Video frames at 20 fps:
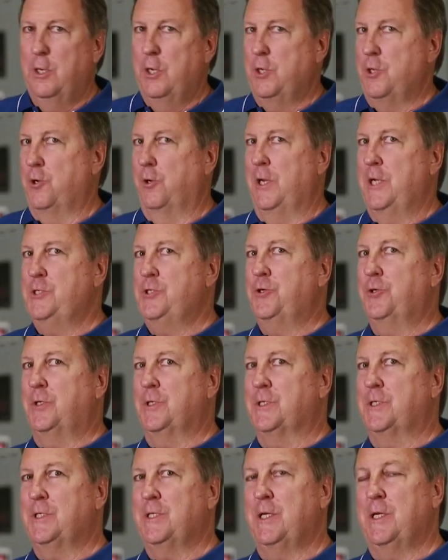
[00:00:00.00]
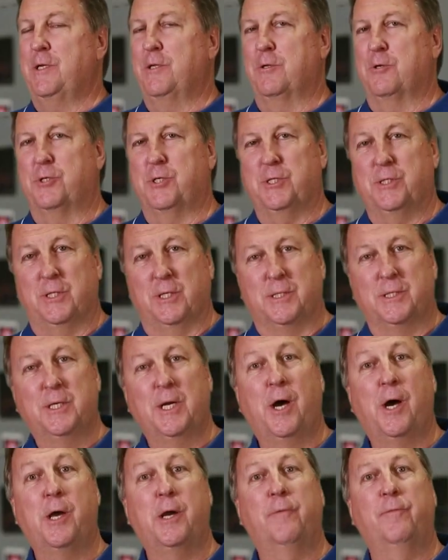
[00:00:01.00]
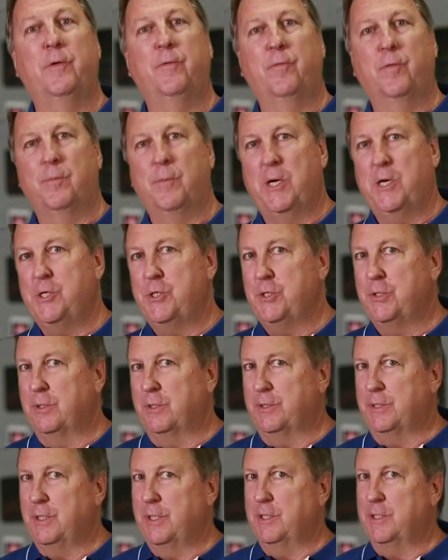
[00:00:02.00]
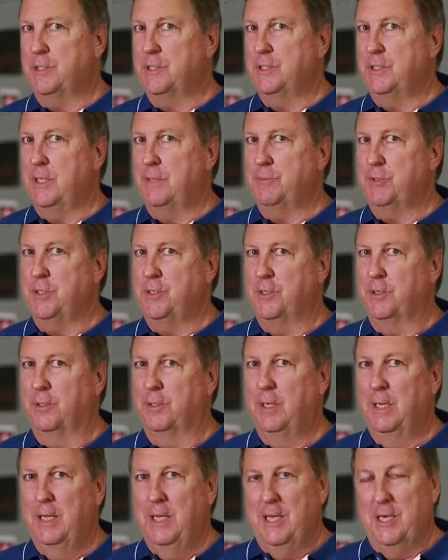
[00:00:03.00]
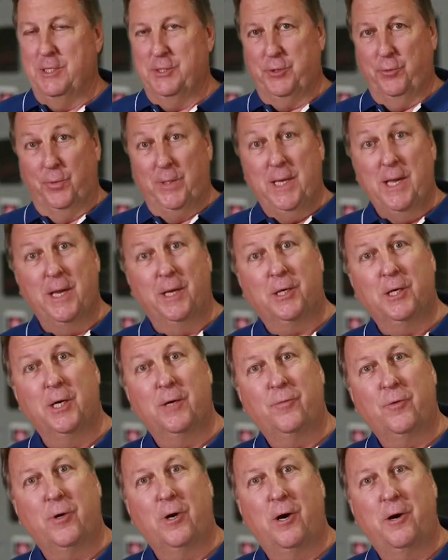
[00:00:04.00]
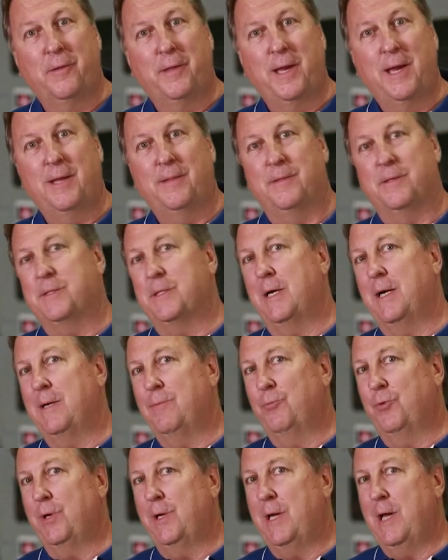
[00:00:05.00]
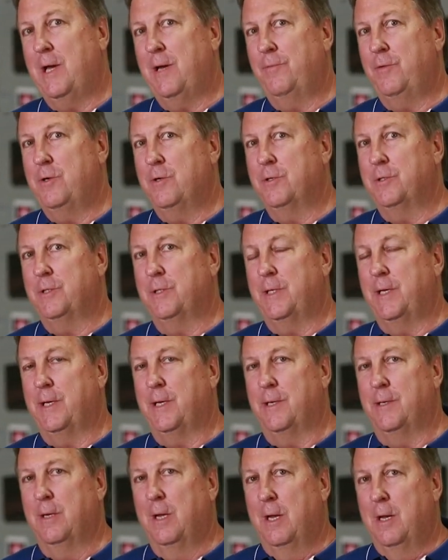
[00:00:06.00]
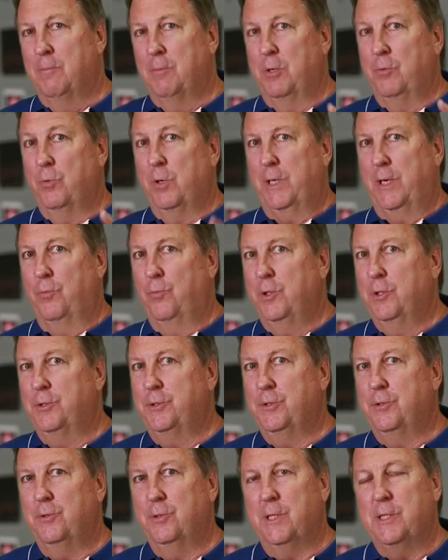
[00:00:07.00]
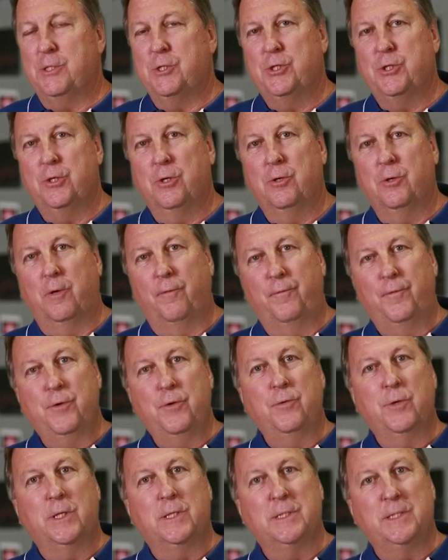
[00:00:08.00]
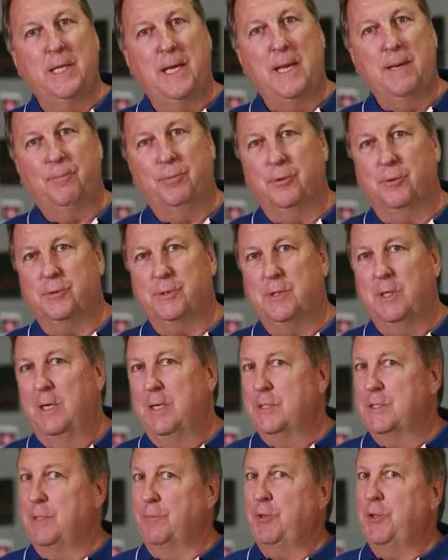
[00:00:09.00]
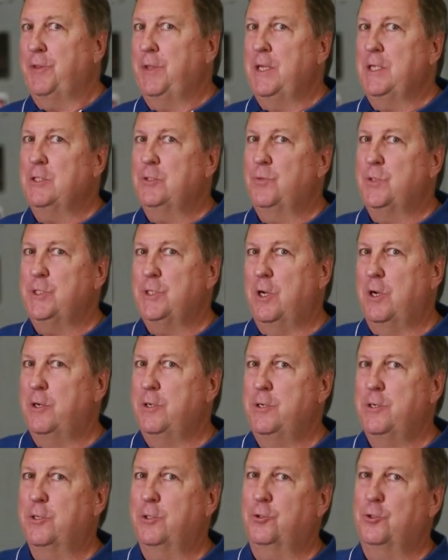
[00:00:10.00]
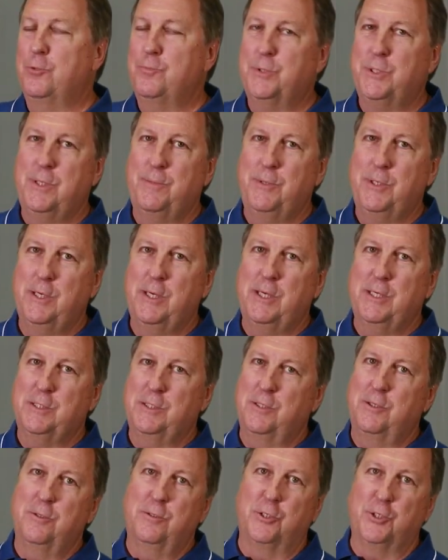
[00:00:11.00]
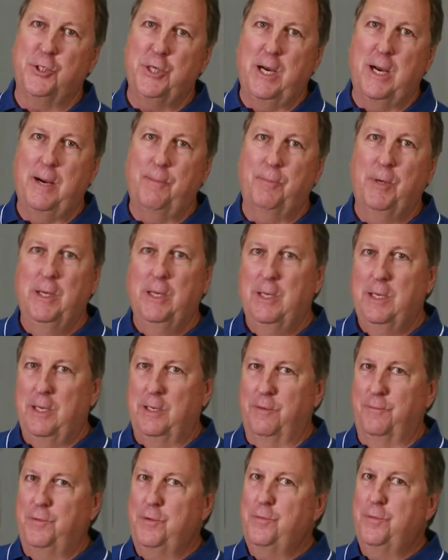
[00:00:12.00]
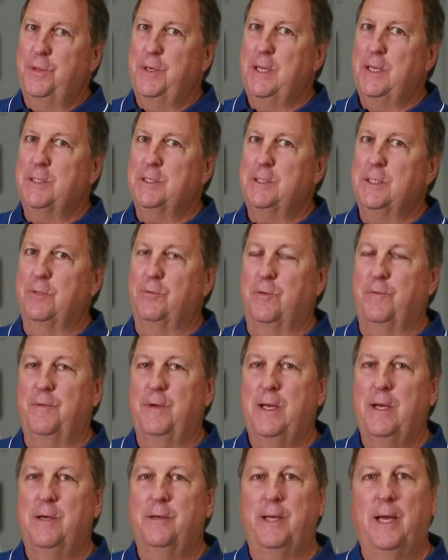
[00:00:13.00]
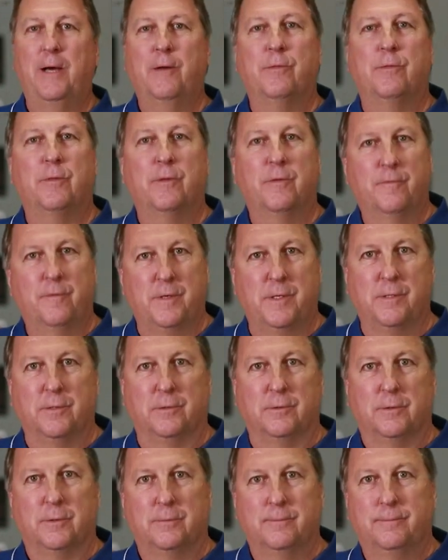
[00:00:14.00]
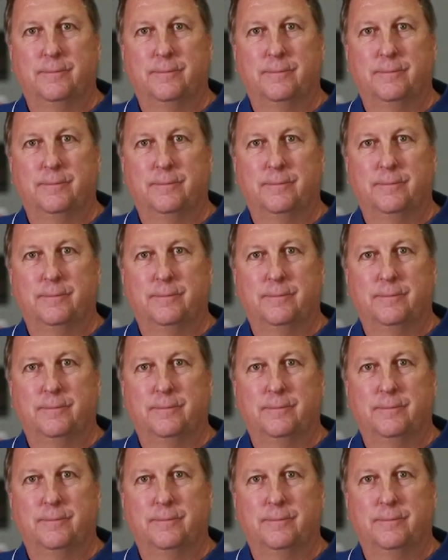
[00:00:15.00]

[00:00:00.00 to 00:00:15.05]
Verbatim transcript: You know, as you can see, there's just a ton of information, a ton of steps here. And so we can't cover all that in the time we have here today. But what I will do, let's show a few examples, some of the things we saw here at Group CBS here in the shop, and a few things that we found out in the field.